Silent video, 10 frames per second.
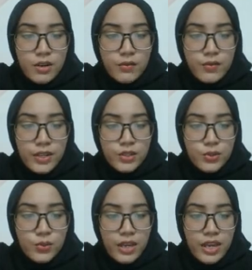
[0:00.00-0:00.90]
or vein
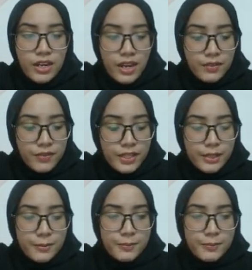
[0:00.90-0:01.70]
through an IV.